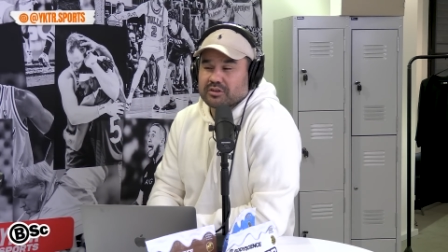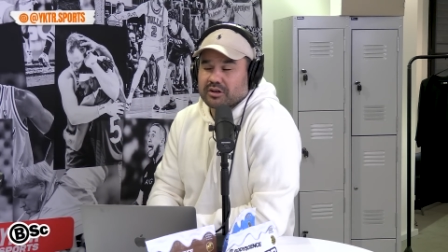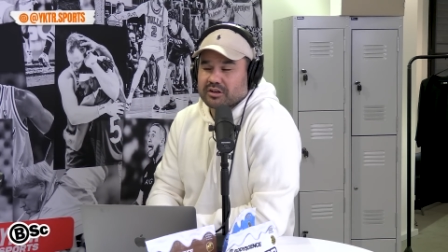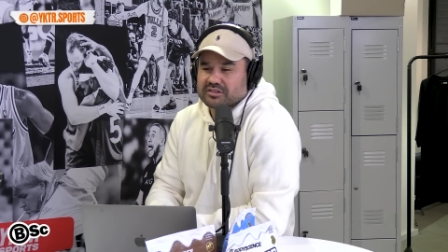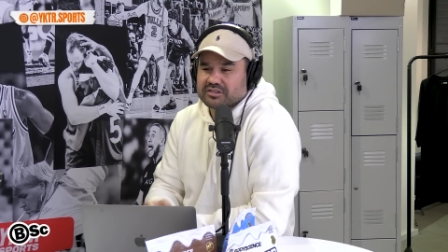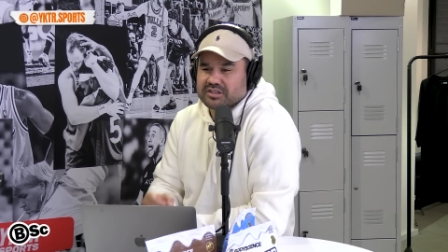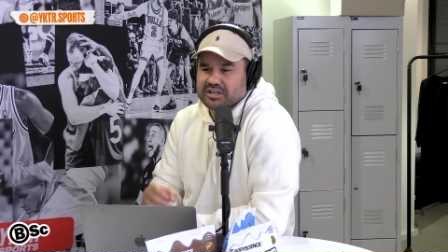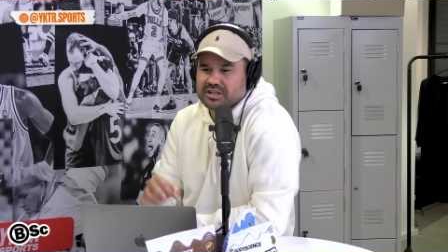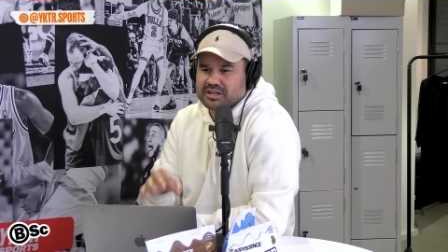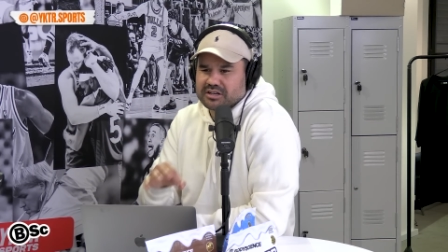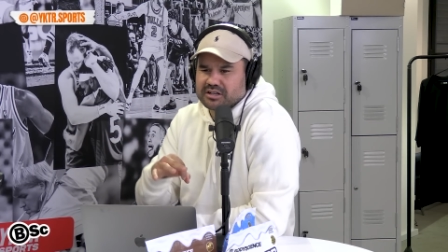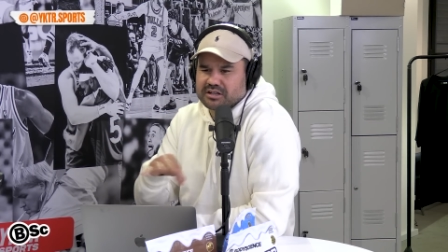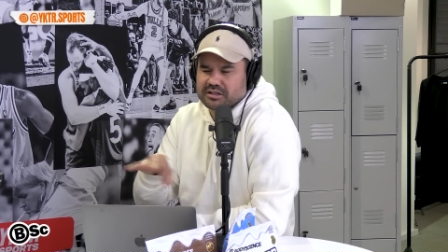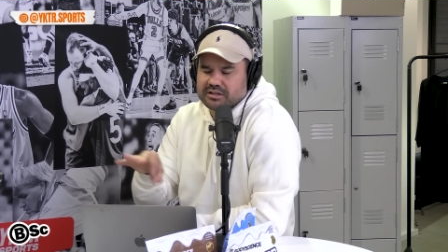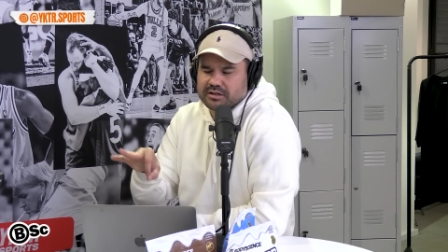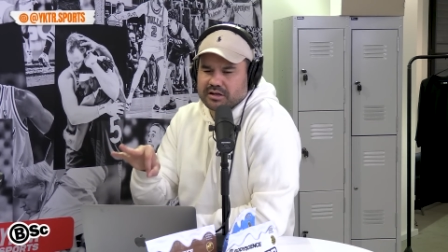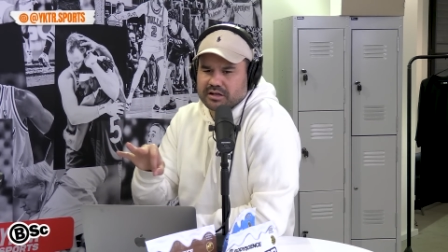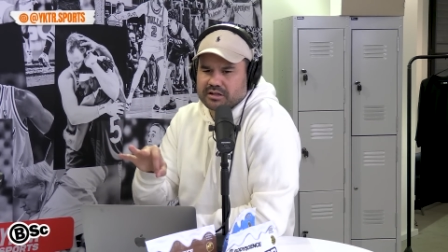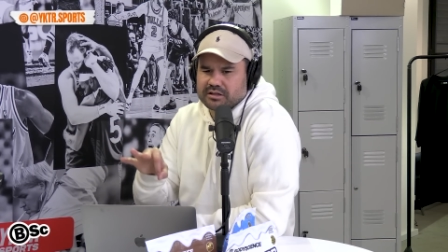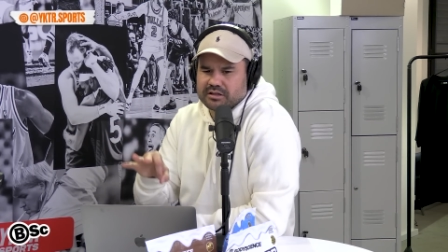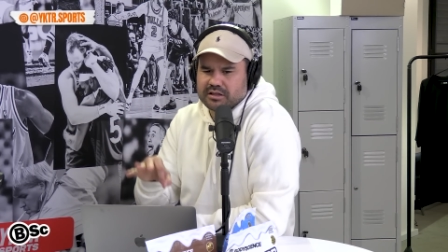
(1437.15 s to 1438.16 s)
I've seen
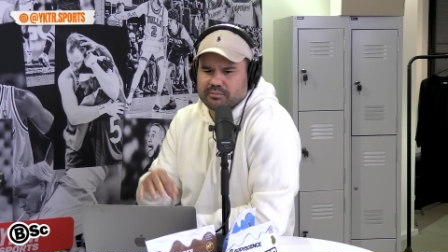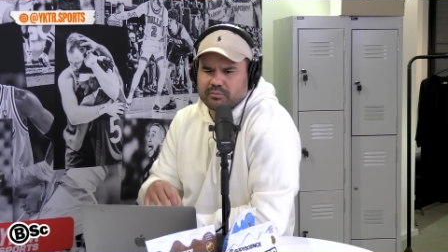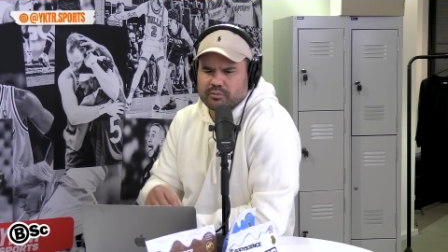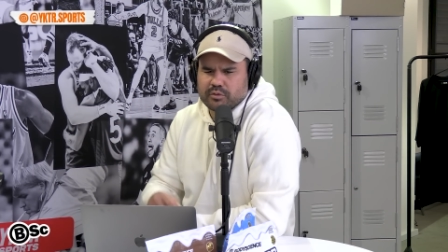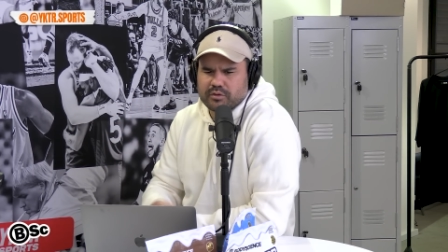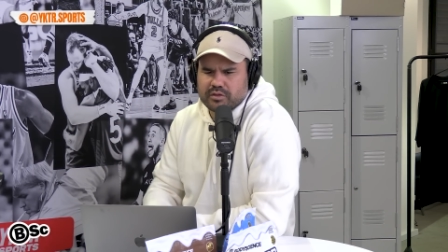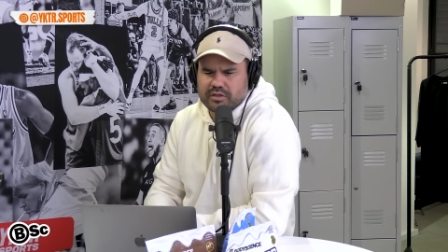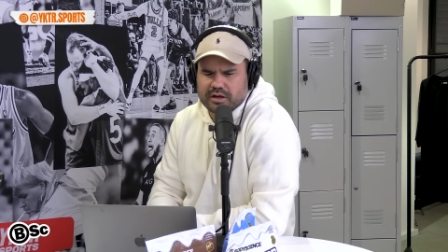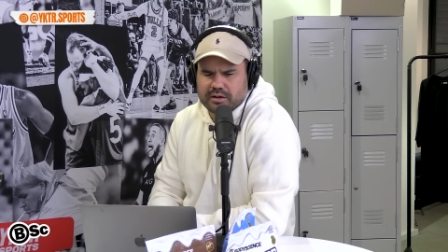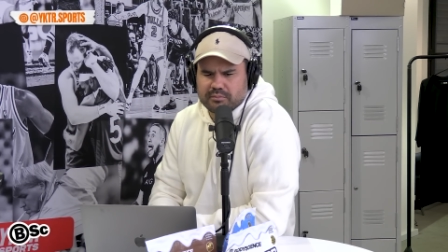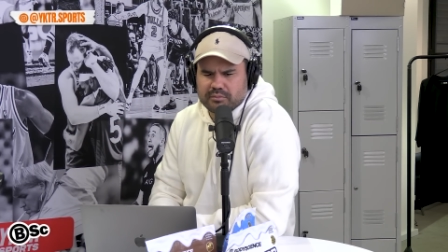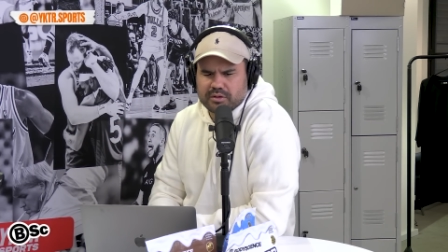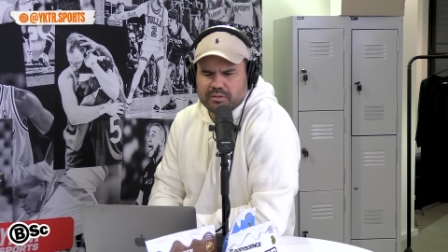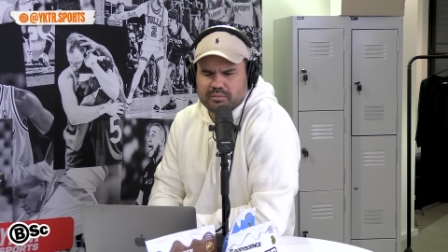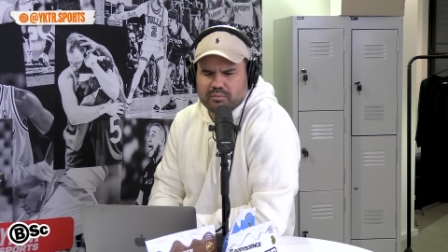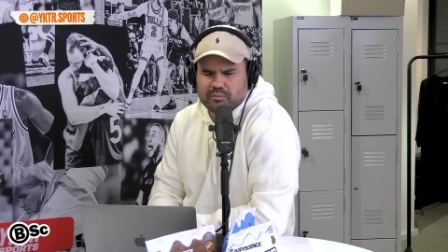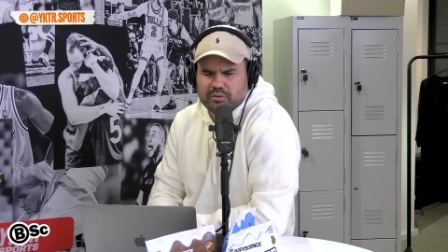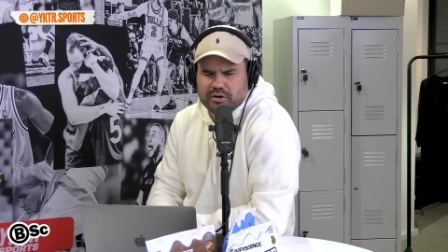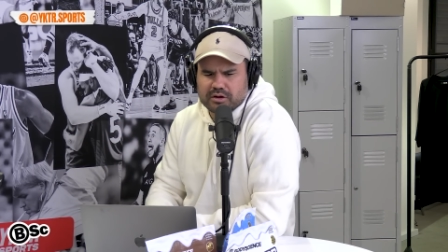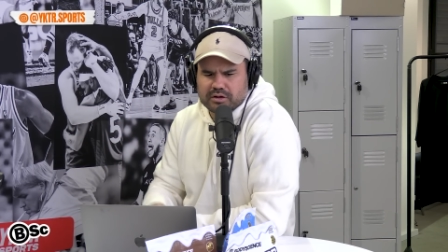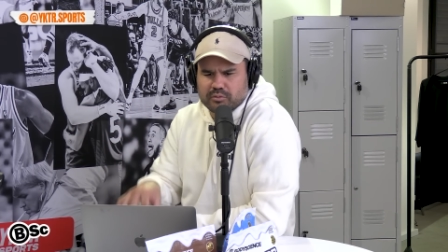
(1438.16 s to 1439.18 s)
a clip with him
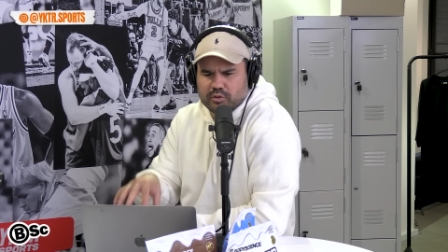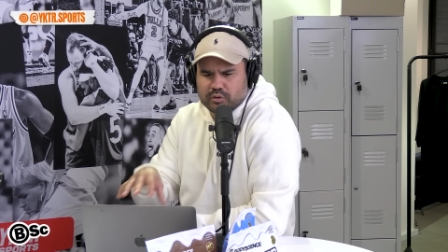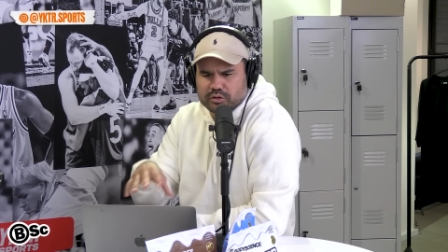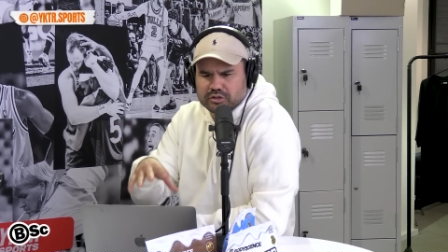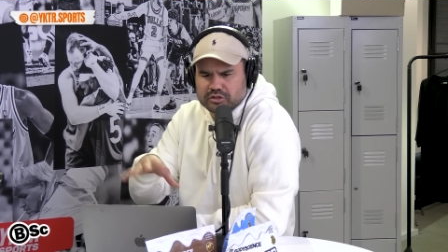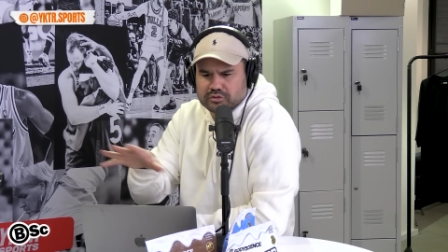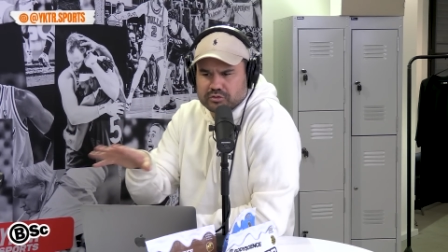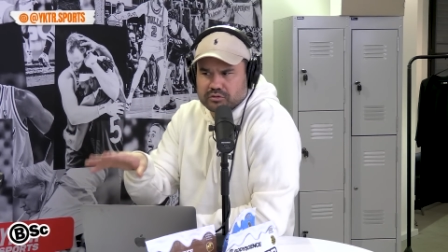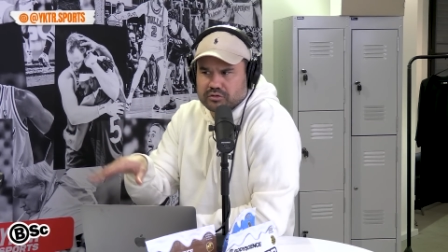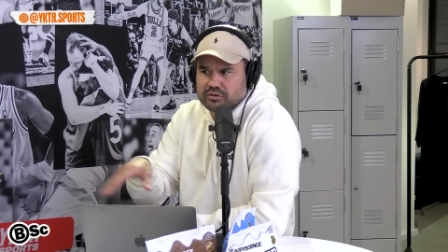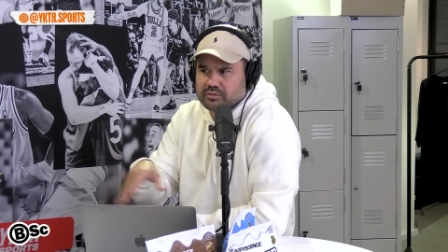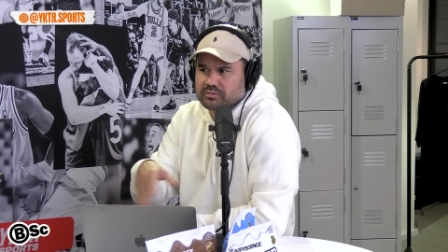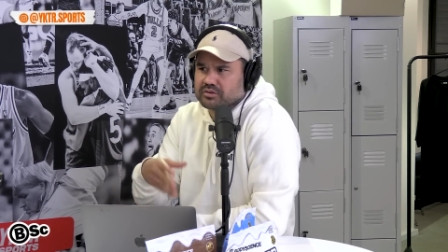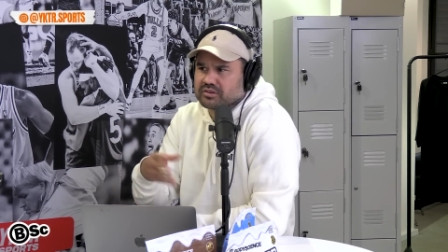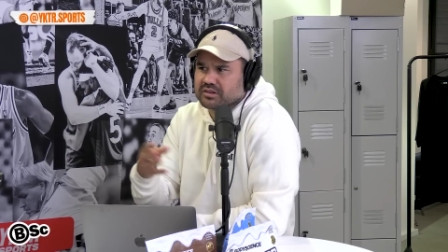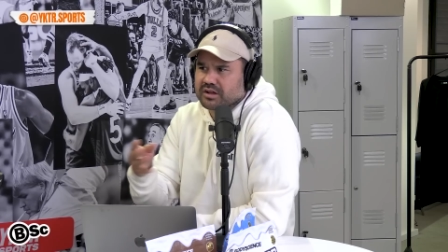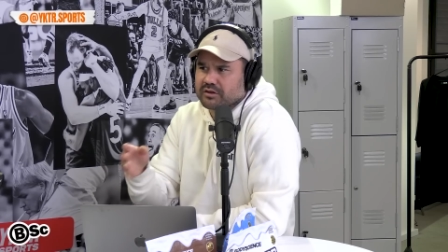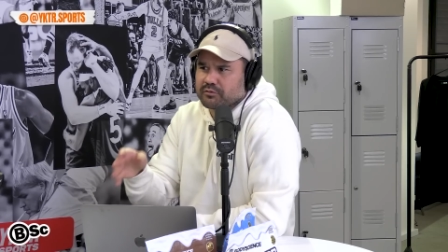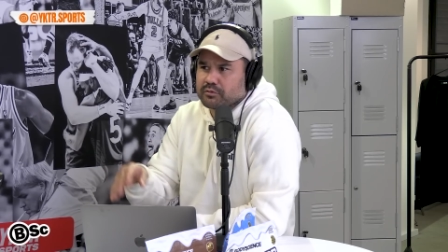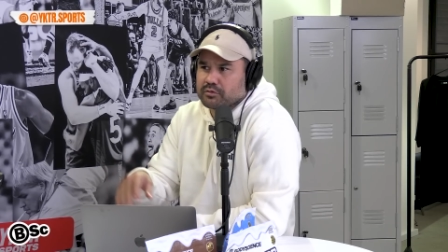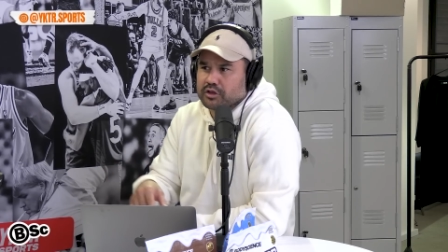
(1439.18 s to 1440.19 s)
and Brett Kamali doing some
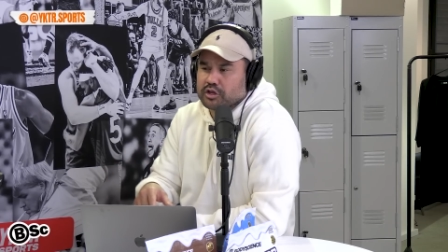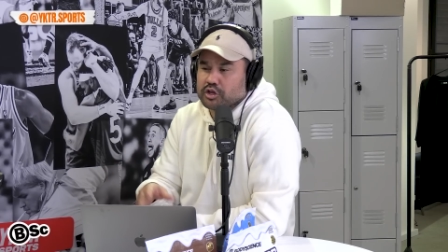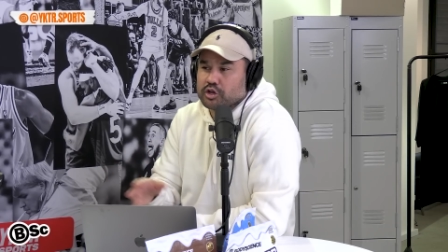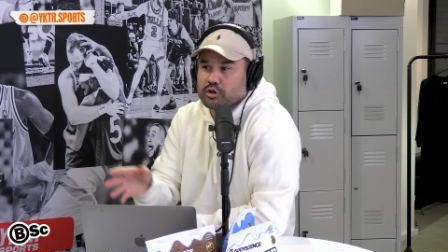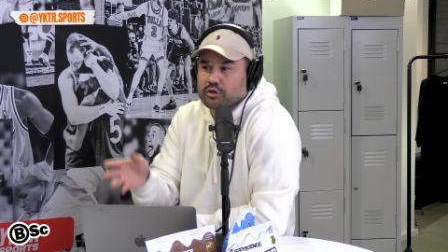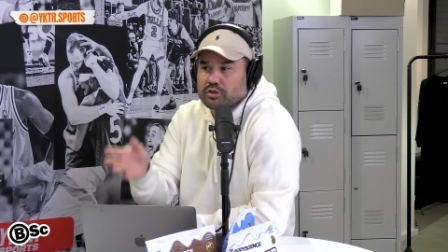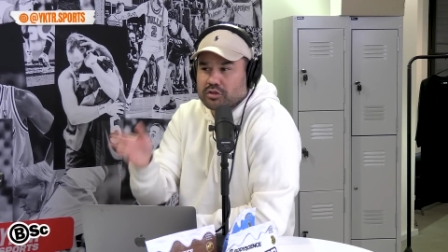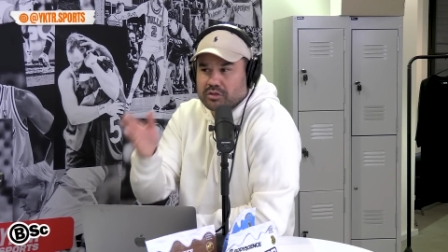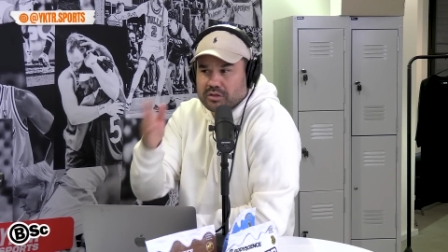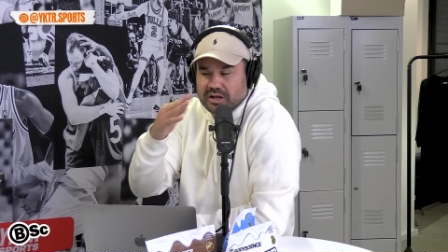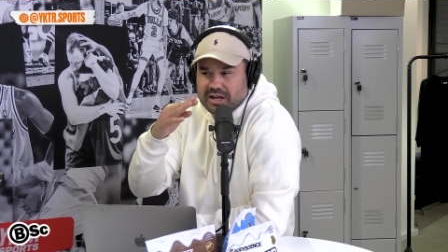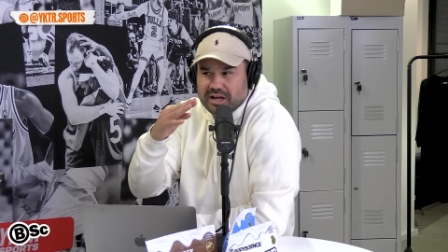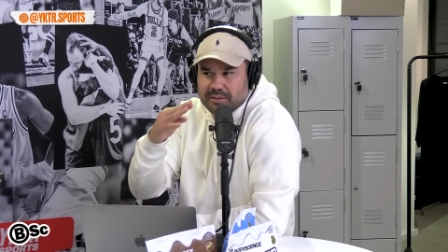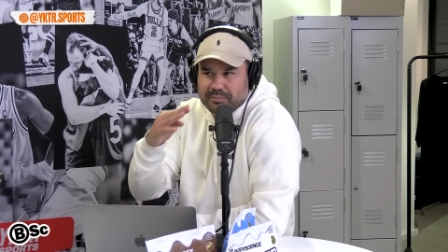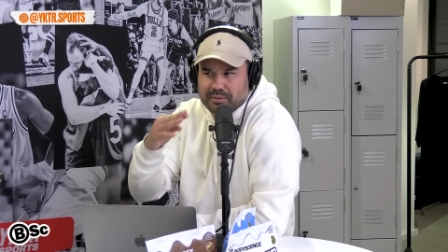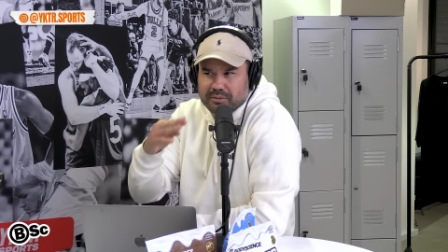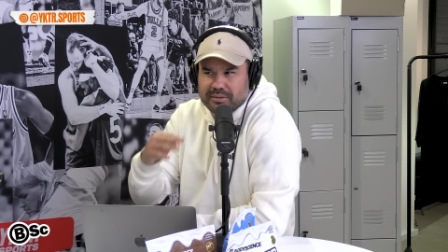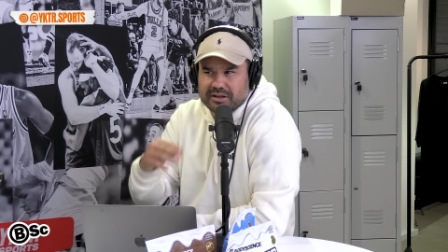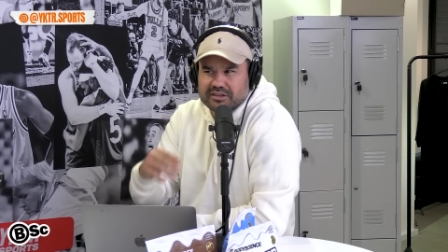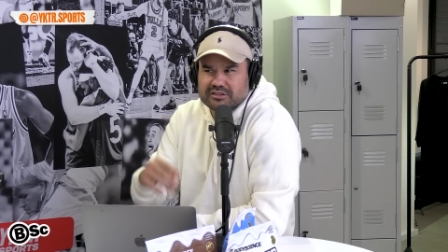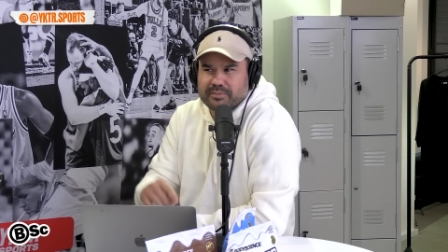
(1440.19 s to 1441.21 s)
stuff with the youth a couple
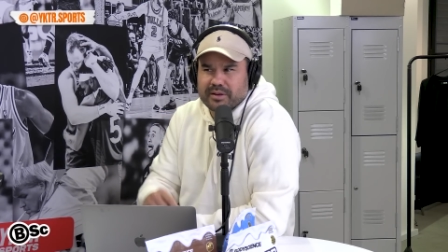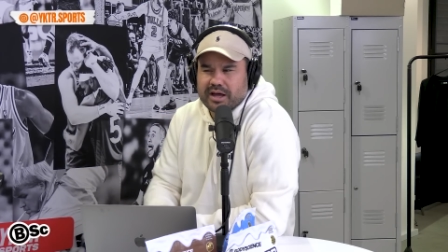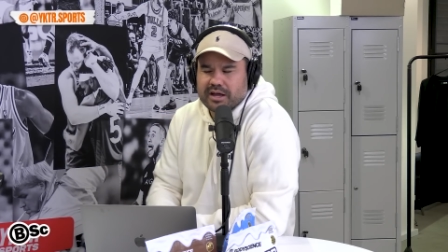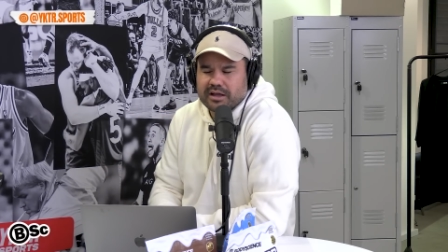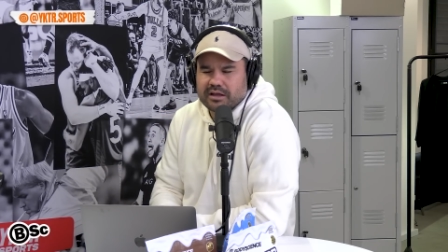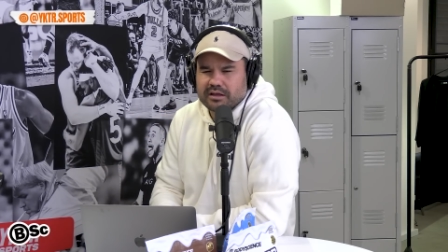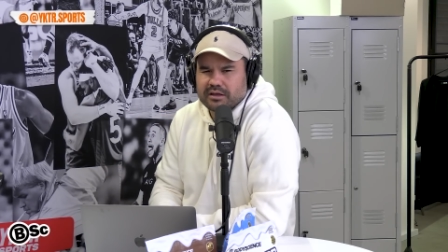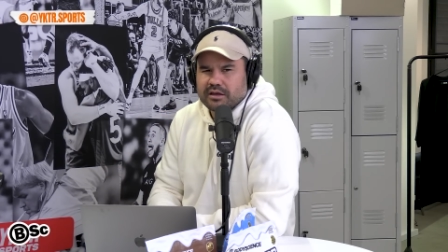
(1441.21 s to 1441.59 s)
of months back. Yeah.